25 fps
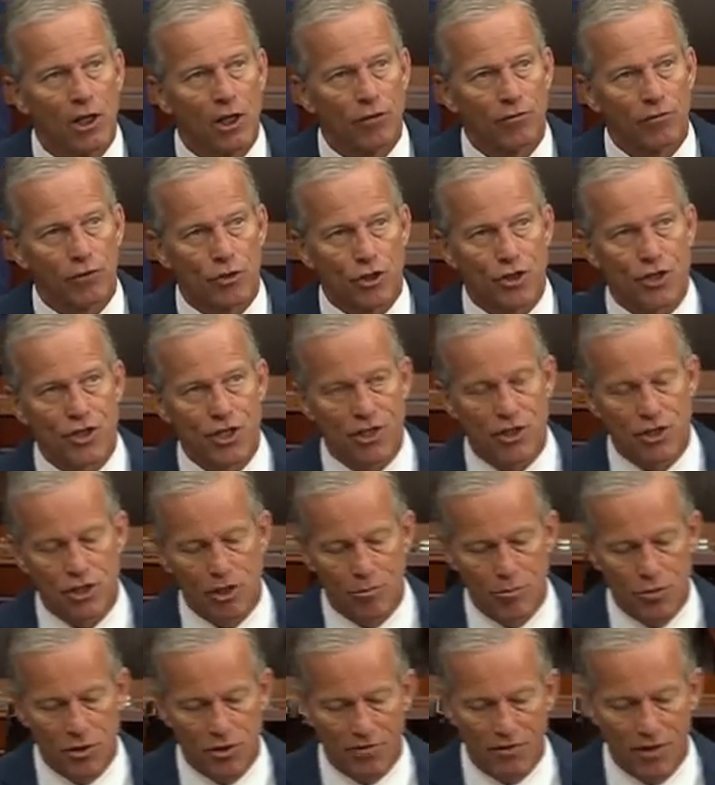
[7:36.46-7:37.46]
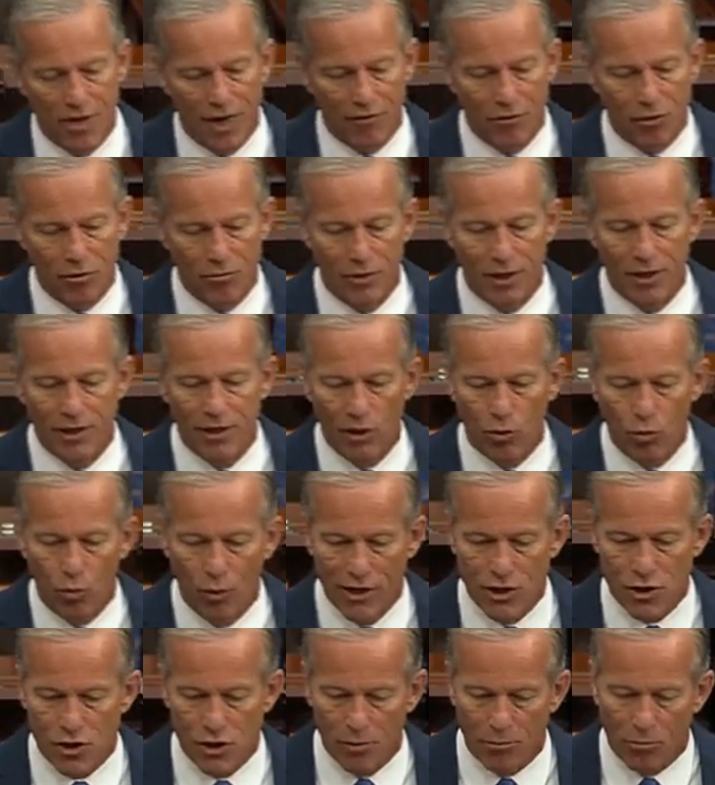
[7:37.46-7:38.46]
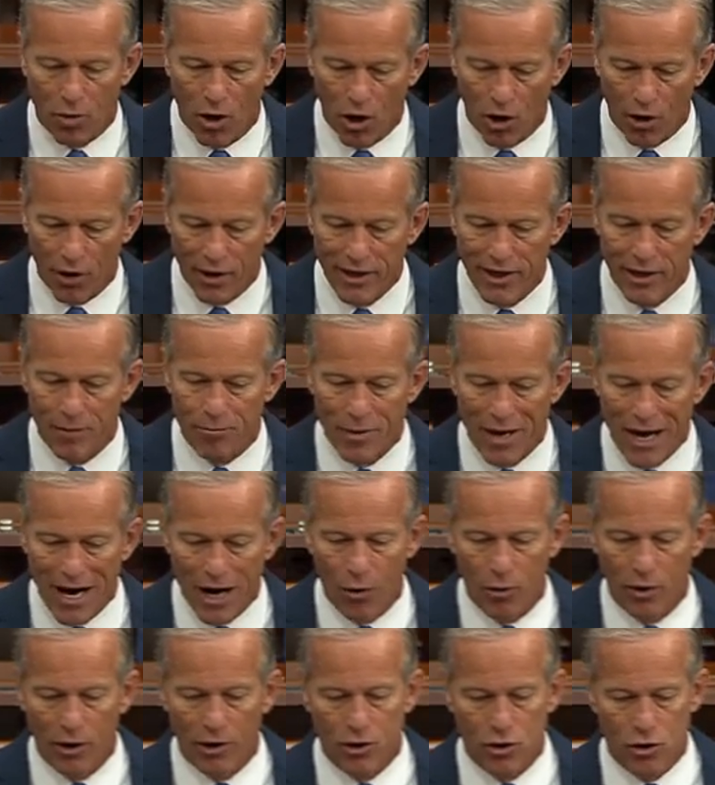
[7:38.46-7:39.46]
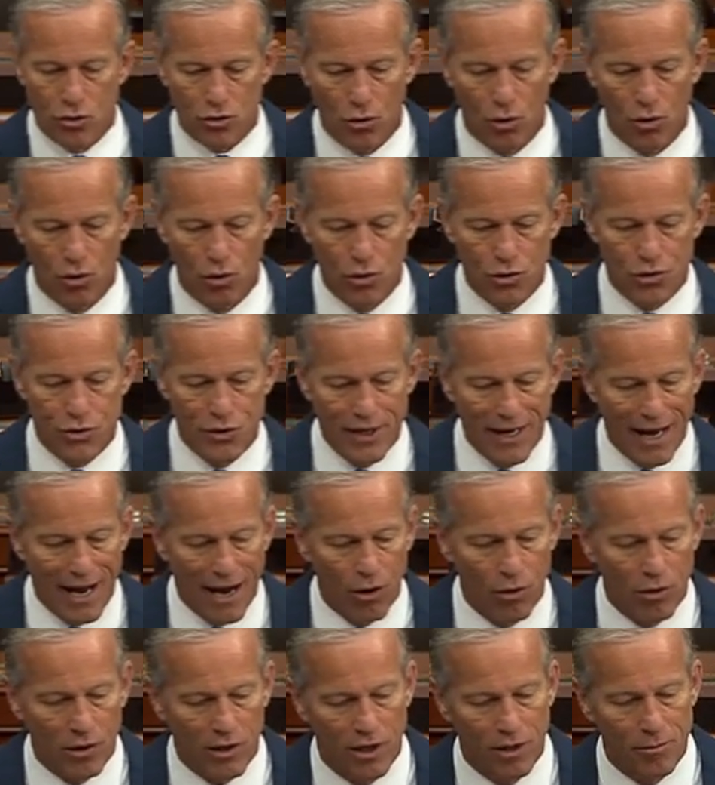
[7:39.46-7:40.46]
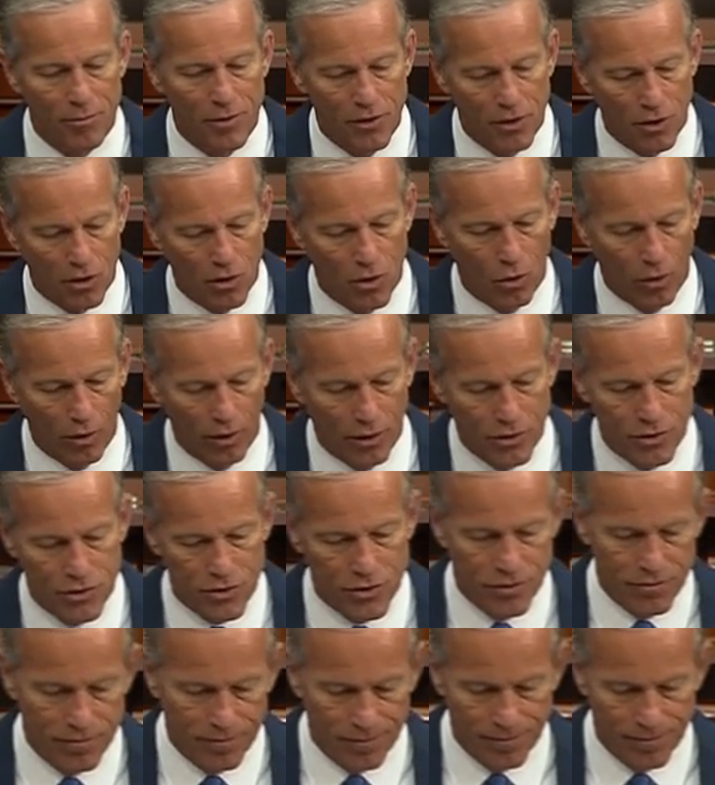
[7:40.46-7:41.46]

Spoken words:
for systems of government in which the party in power controls the outcome in the courts.